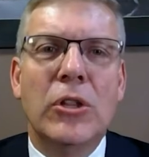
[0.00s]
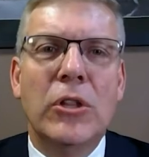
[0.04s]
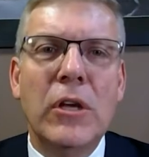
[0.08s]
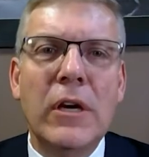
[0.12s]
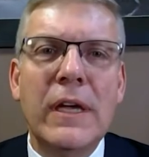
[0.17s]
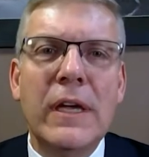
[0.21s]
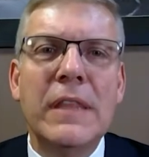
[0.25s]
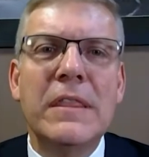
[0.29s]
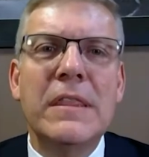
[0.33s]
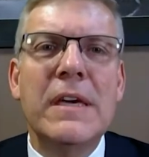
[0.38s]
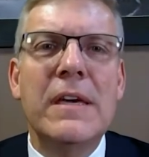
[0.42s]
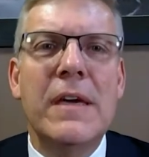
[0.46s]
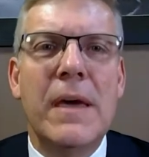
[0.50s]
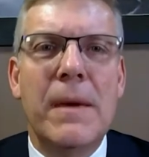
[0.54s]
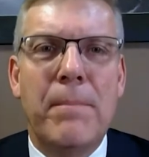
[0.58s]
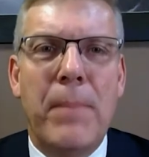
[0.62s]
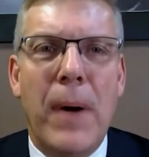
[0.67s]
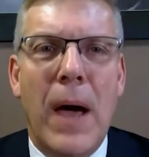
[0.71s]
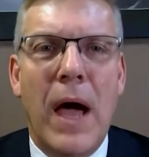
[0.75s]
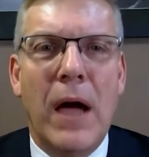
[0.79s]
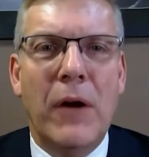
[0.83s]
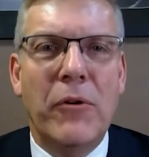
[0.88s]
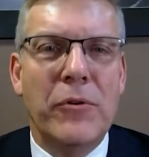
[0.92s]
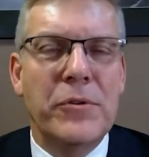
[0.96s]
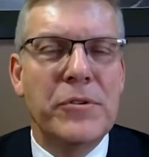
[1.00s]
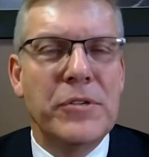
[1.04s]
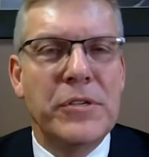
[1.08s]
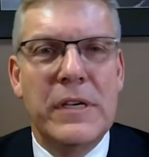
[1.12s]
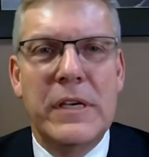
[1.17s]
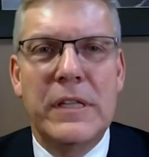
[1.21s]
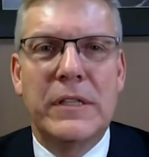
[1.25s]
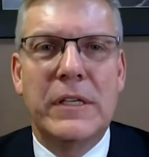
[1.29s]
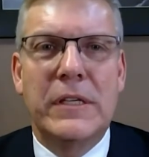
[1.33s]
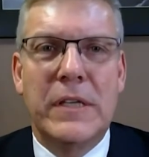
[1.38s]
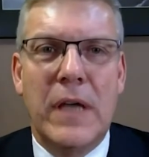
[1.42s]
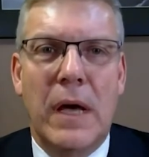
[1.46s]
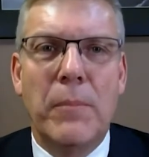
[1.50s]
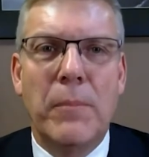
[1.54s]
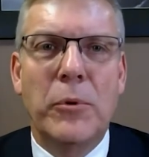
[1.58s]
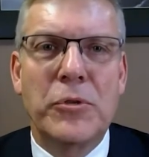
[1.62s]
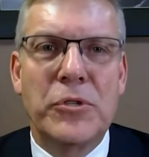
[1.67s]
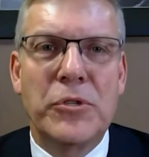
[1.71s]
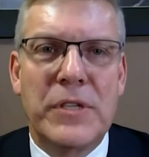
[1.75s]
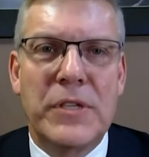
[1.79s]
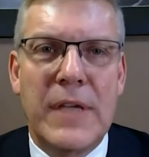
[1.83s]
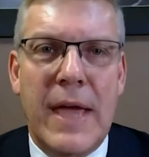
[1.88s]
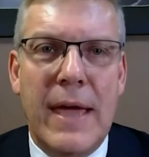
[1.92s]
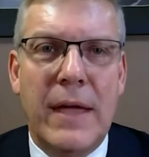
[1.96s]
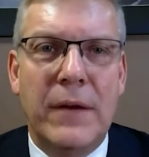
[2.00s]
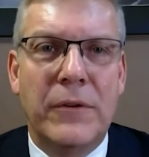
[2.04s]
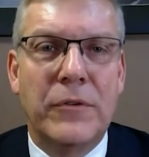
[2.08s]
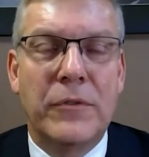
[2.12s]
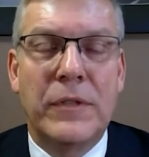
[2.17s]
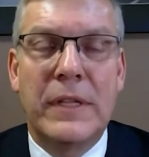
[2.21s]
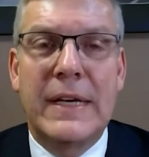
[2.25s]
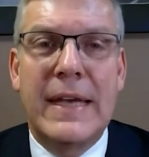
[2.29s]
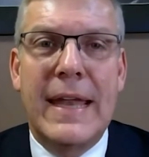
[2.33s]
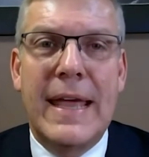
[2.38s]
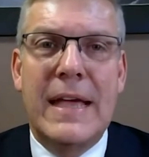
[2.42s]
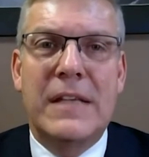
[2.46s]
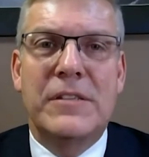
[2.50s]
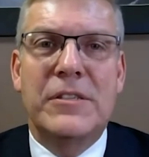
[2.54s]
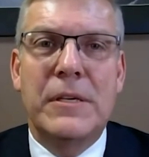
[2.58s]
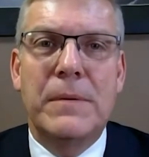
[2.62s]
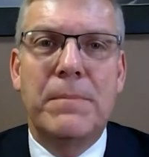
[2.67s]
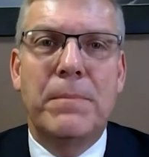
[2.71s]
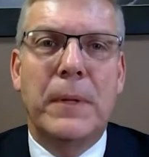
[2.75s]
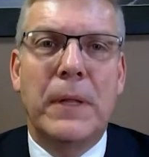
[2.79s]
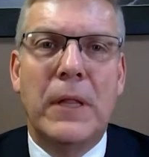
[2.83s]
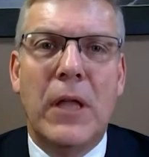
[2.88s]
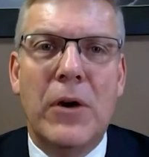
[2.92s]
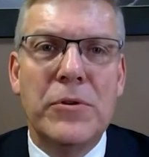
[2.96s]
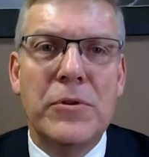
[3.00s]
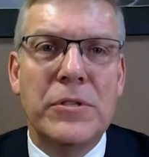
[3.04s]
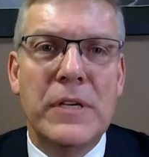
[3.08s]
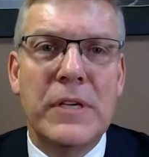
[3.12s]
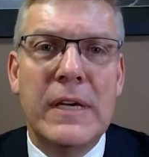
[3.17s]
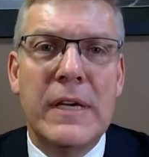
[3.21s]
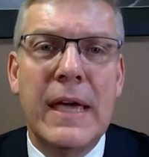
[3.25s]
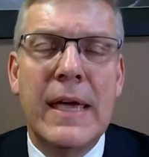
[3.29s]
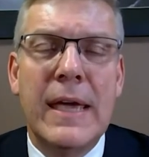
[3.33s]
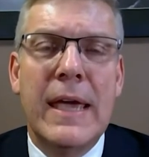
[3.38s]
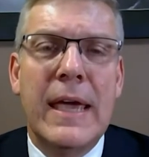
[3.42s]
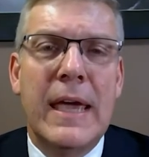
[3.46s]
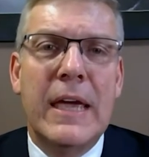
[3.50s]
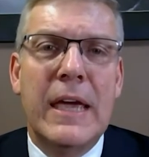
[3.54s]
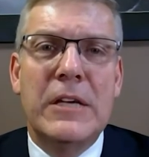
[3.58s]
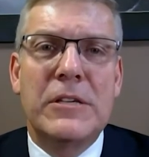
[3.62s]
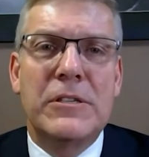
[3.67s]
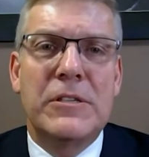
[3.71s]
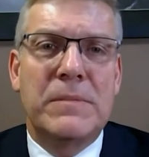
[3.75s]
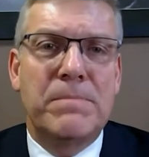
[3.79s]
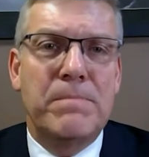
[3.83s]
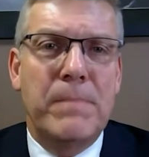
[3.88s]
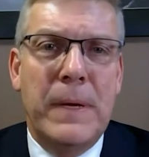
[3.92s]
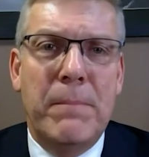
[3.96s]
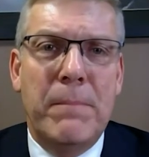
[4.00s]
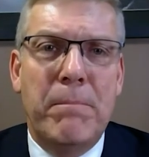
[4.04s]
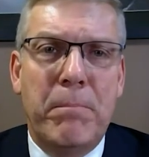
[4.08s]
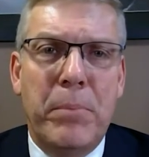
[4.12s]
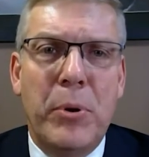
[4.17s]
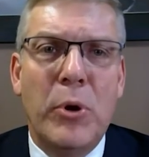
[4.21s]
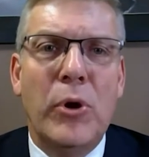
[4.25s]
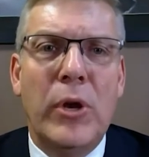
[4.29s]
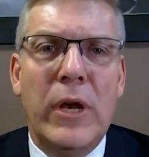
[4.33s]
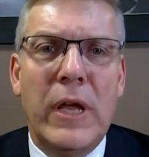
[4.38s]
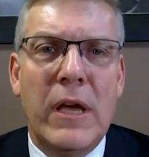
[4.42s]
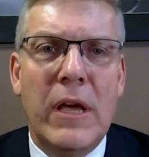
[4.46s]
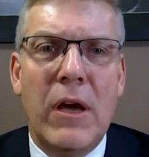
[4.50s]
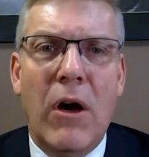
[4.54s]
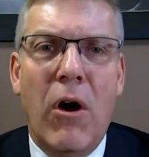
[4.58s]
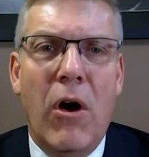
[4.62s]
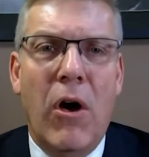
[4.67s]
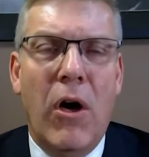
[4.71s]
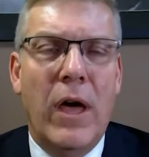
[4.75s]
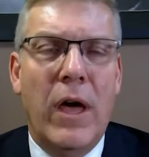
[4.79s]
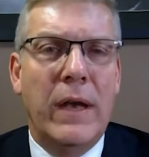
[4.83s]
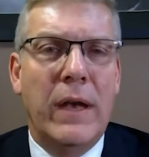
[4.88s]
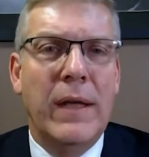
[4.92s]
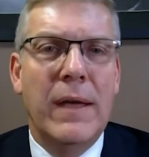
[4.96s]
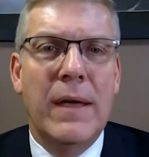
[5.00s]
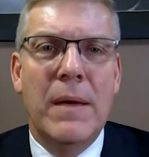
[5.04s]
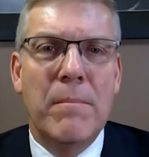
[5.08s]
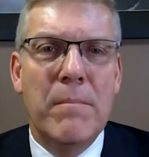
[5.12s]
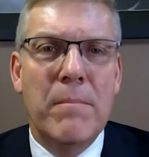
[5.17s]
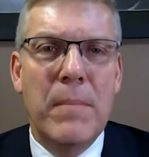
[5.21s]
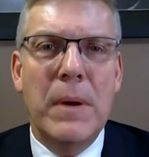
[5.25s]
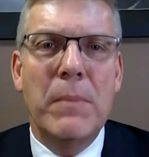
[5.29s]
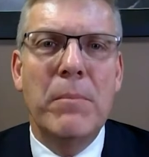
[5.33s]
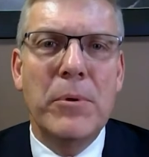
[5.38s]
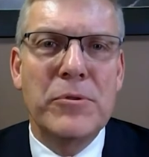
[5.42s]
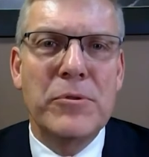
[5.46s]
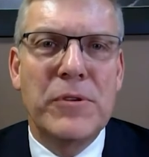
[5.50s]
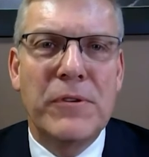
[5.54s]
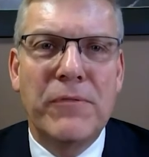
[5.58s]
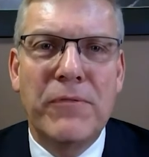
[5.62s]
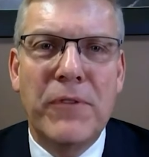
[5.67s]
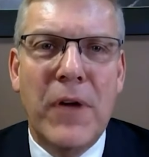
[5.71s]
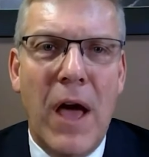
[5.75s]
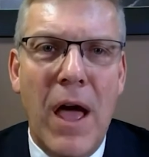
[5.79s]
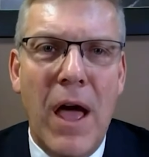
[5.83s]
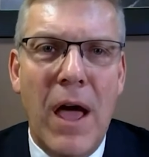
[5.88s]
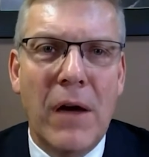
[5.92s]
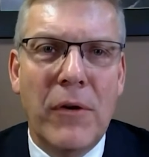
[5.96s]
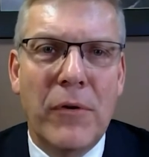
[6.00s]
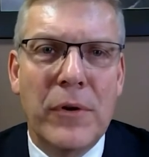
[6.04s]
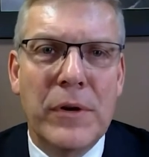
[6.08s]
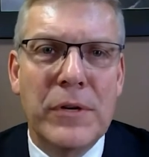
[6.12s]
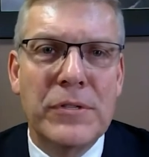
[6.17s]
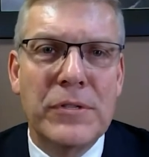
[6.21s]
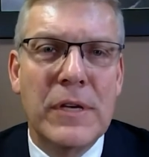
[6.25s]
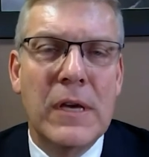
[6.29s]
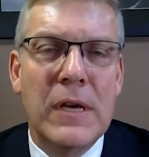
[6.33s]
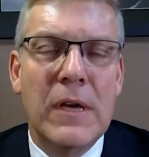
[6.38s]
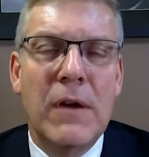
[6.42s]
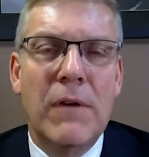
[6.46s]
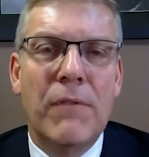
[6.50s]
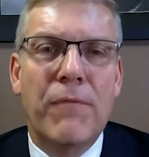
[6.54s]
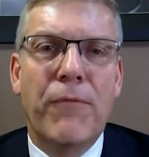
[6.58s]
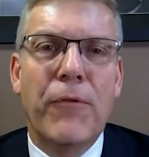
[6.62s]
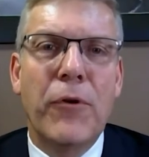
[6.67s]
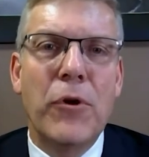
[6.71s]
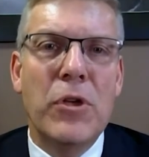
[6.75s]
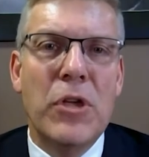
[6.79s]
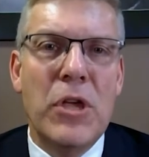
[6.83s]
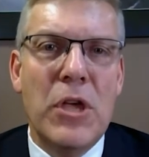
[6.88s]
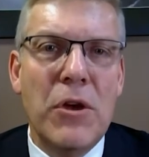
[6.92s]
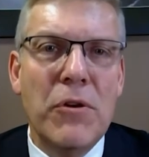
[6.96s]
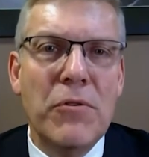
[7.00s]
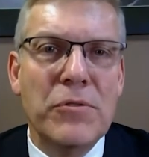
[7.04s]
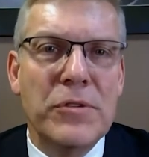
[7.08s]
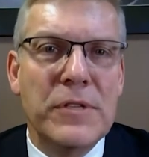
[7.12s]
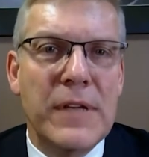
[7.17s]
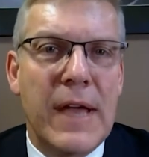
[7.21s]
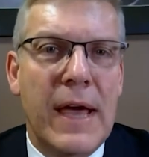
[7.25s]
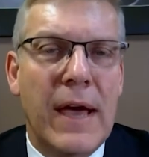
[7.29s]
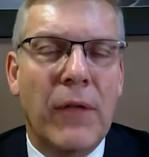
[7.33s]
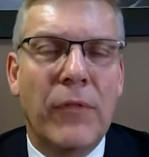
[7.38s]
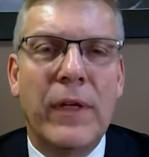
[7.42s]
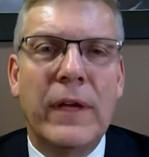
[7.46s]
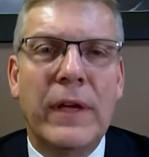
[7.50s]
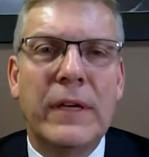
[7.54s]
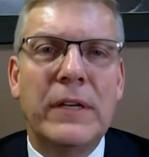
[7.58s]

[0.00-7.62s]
look at the hypocrisy and the double standard that Nancy Pelosi has been putting on members of Congress for years now. They